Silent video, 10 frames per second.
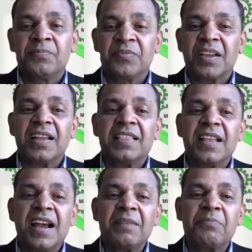because
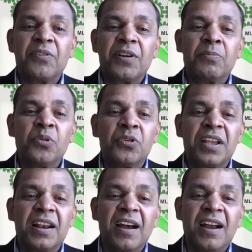that for
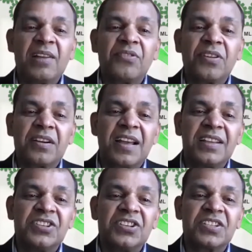a lot of
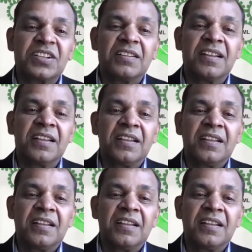organization,